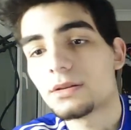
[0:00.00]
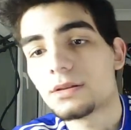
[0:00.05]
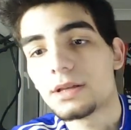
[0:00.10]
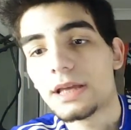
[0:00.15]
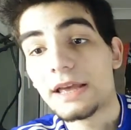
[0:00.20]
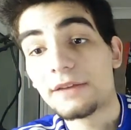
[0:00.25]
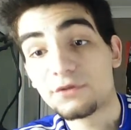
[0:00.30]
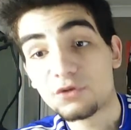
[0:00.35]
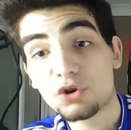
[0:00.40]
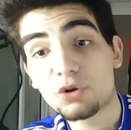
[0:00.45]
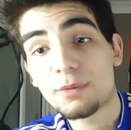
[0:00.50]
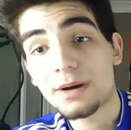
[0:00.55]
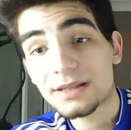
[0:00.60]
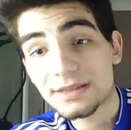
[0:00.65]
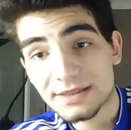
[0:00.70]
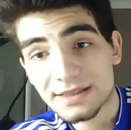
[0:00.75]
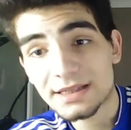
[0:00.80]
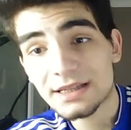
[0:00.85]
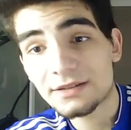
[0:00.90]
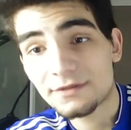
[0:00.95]
If you're a Man
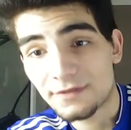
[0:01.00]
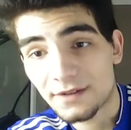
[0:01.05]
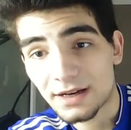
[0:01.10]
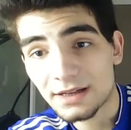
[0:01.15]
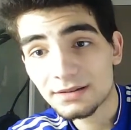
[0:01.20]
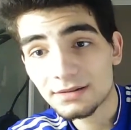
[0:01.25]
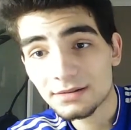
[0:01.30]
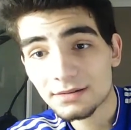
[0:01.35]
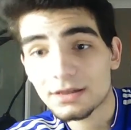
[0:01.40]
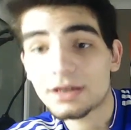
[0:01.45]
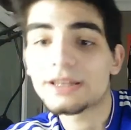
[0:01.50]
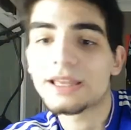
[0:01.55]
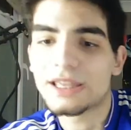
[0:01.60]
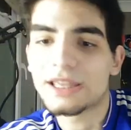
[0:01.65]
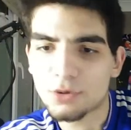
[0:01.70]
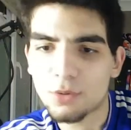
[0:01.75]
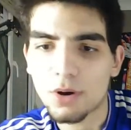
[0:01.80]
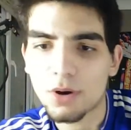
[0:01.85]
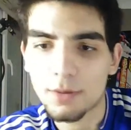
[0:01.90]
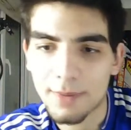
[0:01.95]
City fan, yeah,
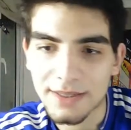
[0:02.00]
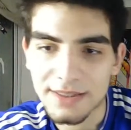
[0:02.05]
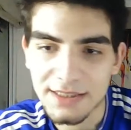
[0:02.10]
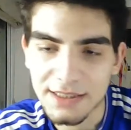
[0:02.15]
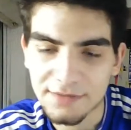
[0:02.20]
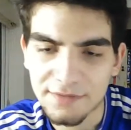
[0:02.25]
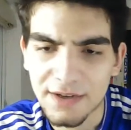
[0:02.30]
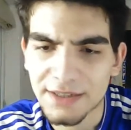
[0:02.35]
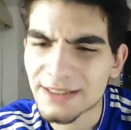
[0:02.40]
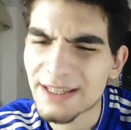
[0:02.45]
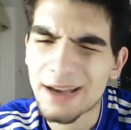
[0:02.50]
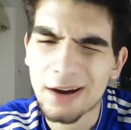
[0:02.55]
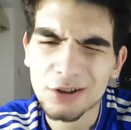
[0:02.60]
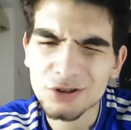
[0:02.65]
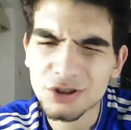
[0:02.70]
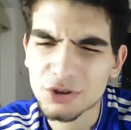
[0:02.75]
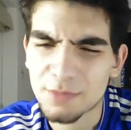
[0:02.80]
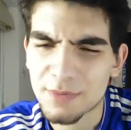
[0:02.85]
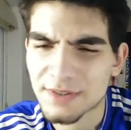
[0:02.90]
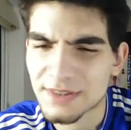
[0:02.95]
you are a Man City fan. Yeah,
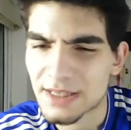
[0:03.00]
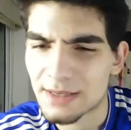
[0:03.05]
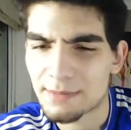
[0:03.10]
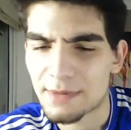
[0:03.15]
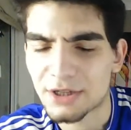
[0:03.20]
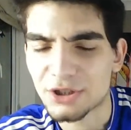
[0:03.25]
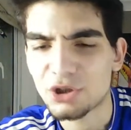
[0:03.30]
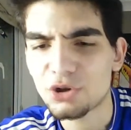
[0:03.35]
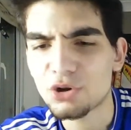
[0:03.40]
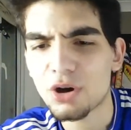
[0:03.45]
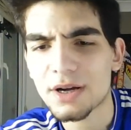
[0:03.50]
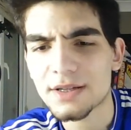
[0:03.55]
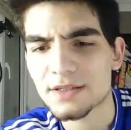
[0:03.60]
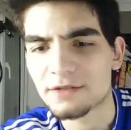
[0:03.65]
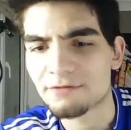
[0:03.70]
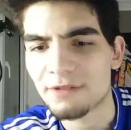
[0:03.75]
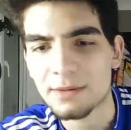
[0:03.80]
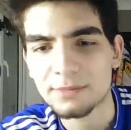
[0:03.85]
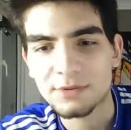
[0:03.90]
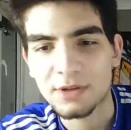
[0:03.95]
100%, man. You guys have
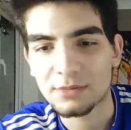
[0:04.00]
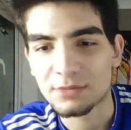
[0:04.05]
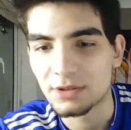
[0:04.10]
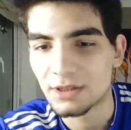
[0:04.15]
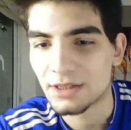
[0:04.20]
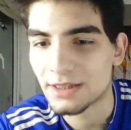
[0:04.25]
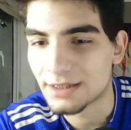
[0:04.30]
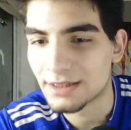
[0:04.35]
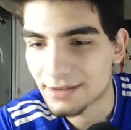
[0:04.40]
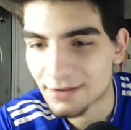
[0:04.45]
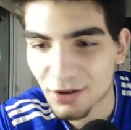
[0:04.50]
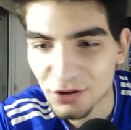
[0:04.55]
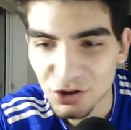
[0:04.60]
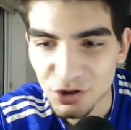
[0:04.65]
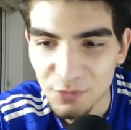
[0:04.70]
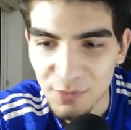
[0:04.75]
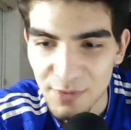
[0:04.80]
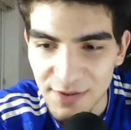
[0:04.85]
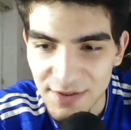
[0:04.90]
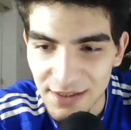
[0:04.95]
wrapped up the league,
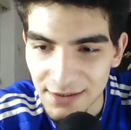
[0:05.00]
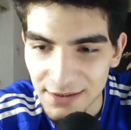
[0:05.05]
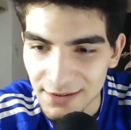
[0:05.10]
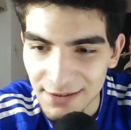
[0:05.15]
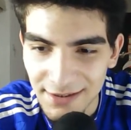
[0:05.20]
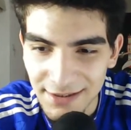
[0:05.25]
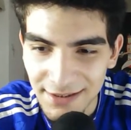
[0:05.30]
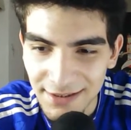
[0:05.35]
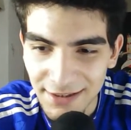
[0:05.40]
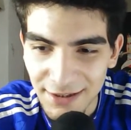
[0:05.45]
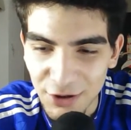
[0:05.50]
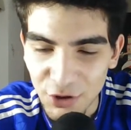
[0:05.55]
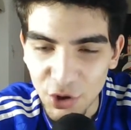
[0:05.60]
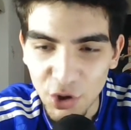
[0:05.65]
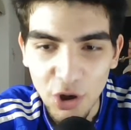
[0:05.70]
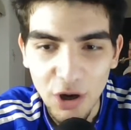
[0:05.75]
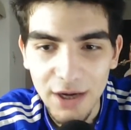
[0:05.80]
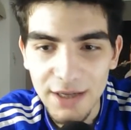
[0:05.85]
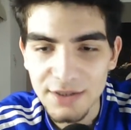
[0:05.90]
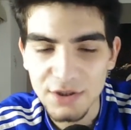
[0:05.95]
100%. You
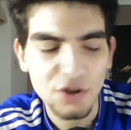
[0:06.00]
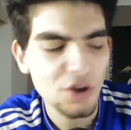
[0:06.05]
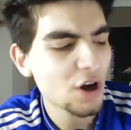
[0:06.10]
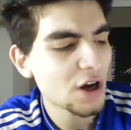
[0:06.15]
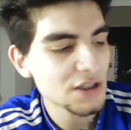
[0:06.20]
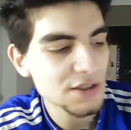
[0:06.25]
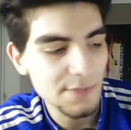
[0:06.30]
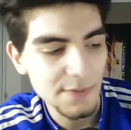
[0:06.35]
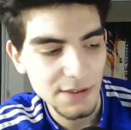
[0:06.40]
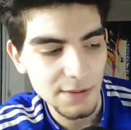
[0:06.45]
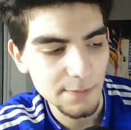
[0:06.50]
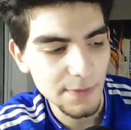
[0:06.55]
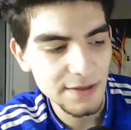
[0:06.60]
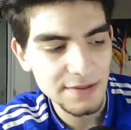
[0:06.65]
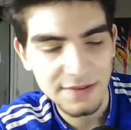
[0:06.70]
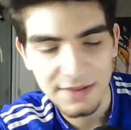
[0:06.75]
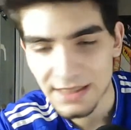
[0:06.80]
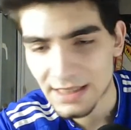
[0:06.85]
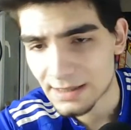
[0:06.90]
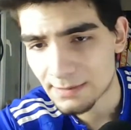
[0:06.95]
guys have been the
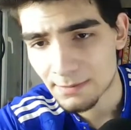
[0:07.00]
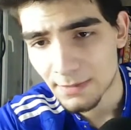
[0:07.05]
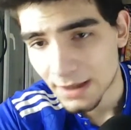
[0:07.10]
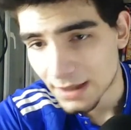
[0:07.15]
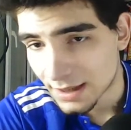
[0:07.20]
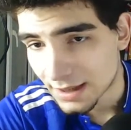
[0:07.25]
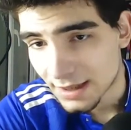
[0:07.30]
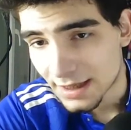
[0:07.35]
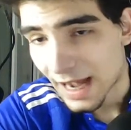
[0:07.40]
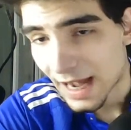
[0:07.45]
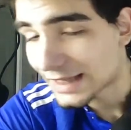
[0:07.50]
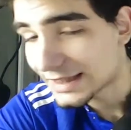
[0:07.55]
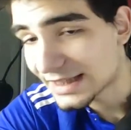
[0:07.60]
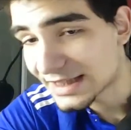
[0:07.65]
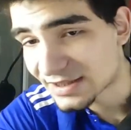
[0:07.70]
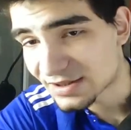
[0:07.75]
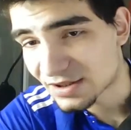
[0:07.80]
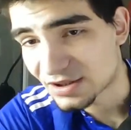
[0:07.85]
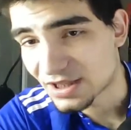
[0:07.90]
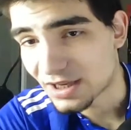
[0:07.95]
best team. And
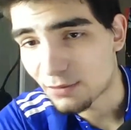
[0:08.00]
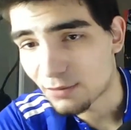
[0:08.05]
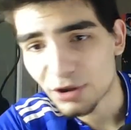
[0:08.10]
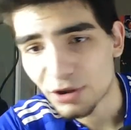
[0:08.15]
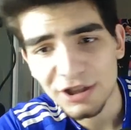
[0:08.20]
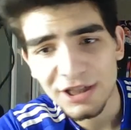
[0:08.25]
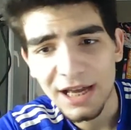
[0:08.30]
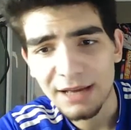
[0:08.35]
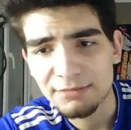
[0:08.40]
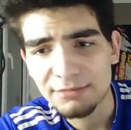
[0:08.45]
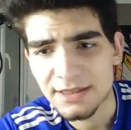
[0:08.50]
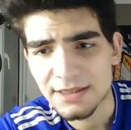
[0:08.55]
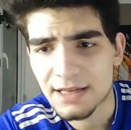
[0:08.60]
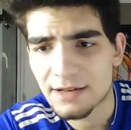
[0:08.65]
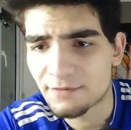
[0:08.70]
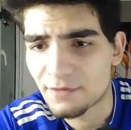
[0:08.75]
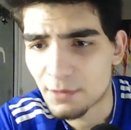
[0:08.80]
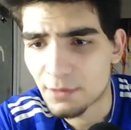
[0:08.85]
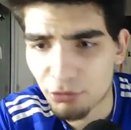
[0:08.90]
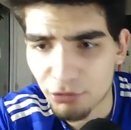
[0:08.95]
listen, yeah, when you came to
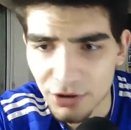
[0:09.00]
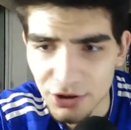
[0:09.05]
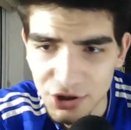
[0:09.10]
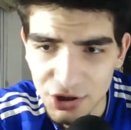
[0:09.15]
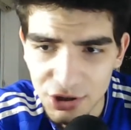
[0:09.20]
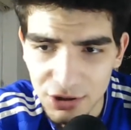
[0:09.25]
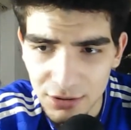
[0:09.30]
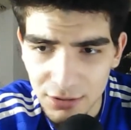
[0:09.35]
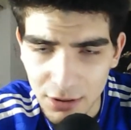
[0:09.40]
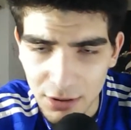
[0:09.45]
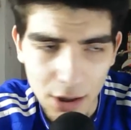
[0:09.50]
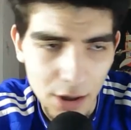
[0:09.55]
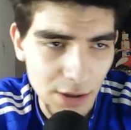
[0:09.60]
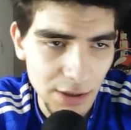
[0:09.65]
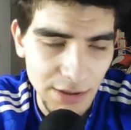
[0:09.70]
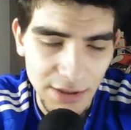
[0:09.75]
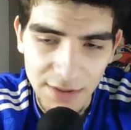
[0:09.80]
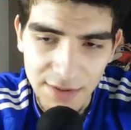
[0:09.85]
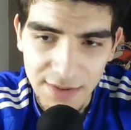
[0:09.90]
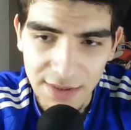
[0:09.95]
Stamford Bridge early
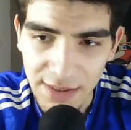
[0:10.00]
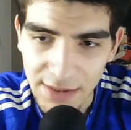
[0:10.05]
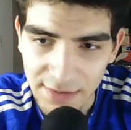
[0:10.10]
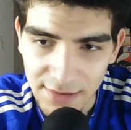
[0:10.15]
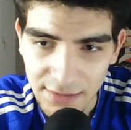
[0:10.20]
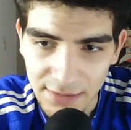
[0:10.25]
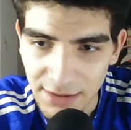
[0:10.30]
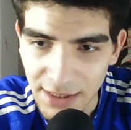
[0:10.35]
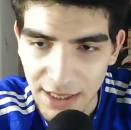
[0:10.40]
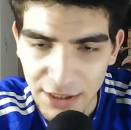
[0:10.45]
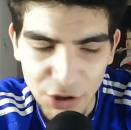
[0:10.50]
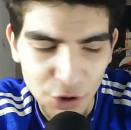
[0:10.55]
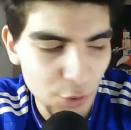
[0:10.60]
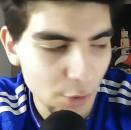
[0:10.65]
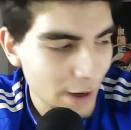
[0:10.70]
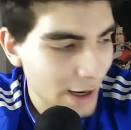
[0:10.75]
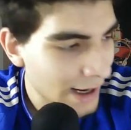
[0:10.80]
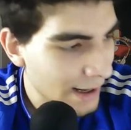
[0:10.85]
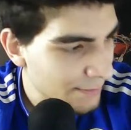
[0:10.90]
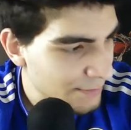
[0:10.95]
in the season, yeah,
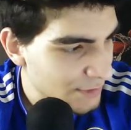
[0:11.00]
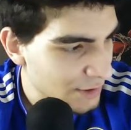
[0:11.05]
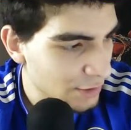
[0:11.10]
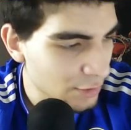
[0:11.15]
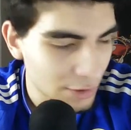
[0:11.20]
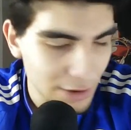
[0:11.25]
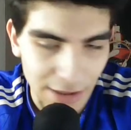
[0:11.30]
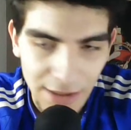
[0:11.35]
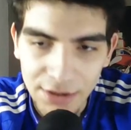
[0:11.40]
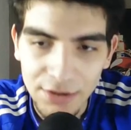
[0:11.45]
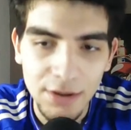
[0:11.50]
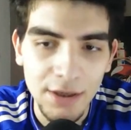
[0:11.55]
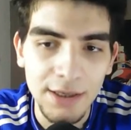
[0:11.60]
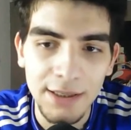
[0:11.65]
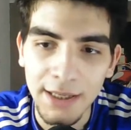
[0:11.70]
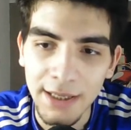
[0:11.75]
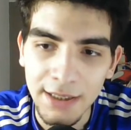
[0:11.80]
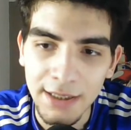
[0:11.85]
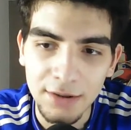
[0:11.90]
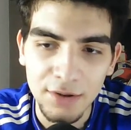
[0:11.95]
you absolutely
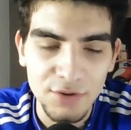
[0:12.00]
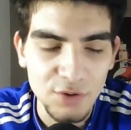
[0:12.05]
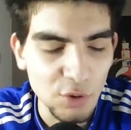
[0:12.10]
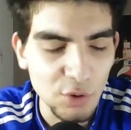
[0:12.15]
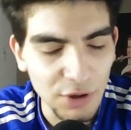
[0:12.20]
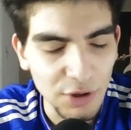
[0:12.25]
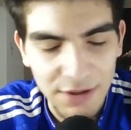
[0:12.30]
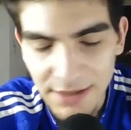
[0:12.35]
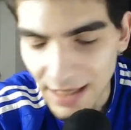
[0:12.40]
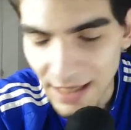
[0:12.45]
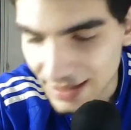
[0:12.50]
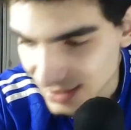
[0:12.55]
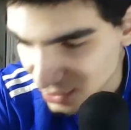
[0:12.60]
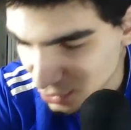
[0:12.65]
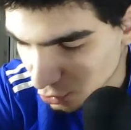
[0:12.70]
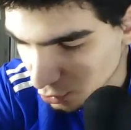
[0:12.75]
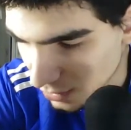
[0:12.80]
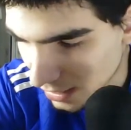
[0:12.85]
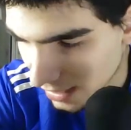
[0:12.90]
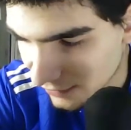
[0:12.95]
annihilated us on a
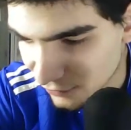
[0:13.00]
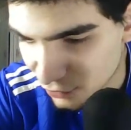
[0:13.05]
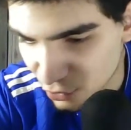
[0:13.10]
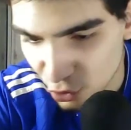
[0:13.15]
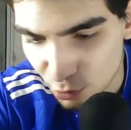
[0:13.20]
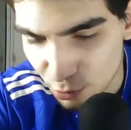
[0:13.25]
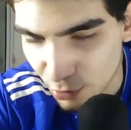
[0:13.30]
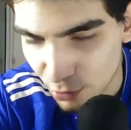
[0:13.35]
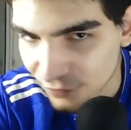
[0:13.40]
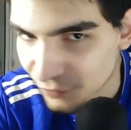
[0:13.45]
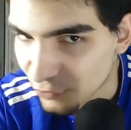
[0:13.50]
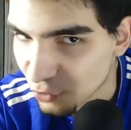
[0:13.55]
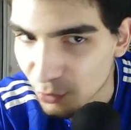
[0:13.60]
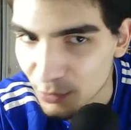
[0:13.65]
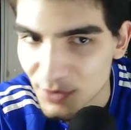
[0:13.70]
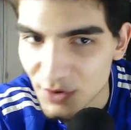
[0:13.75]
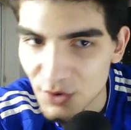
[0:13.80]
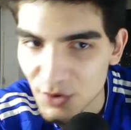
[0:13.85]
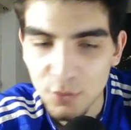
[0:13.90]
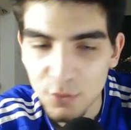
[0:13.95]
tactical level,
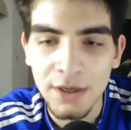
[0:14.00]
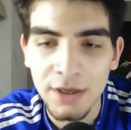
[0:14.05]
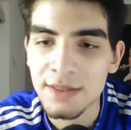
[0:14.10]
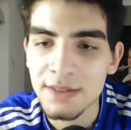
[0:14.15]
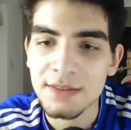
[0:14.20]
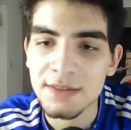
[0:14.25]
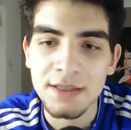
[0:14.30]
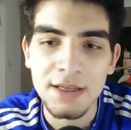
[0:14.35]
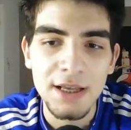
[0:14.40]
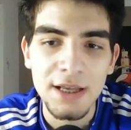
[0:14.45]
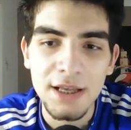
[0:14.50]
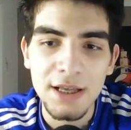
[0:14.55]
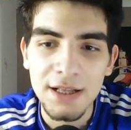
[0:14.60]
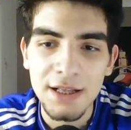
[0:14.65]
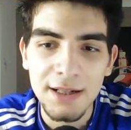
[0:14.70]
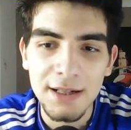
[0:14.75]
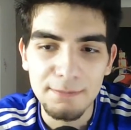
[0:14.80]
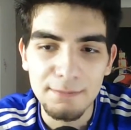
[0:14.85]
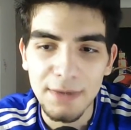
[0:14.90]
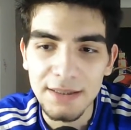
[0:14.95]
performance-wise.
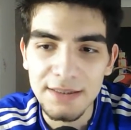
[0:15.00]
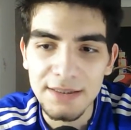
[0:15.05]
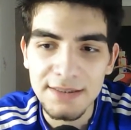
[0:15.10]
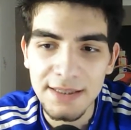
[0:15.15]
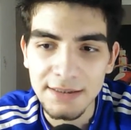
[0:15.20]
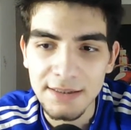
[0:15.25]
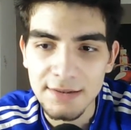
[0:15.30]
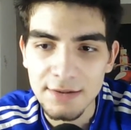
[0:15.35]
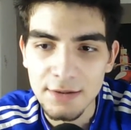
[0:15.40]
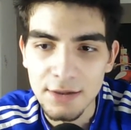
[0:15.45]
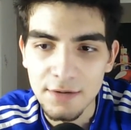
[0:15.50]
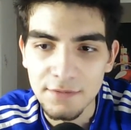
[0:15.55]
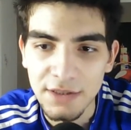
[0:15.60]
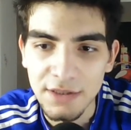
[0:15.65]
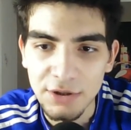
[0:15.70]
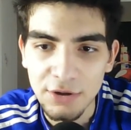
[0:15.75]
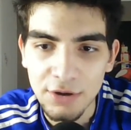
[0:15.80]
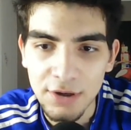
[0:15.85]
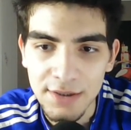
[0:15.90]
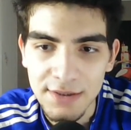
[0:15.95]
Man City deserved it.
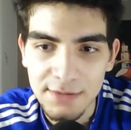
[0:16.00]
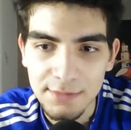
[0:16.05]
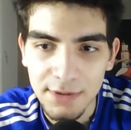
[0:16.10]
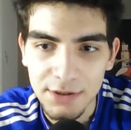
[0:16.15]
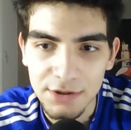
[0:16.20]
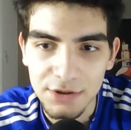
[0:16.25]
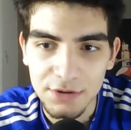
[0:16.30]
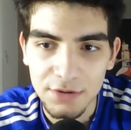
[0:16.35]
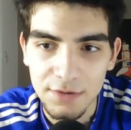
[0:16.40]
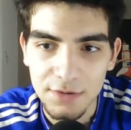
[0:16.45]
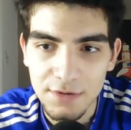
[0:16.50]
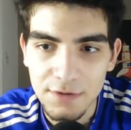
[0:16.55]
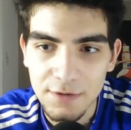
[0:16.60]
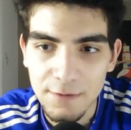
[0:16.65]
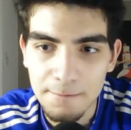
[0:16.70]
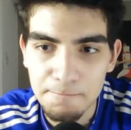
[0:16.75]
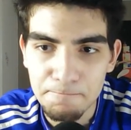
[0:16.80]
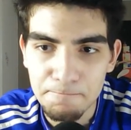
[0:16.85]
You guys smashed us.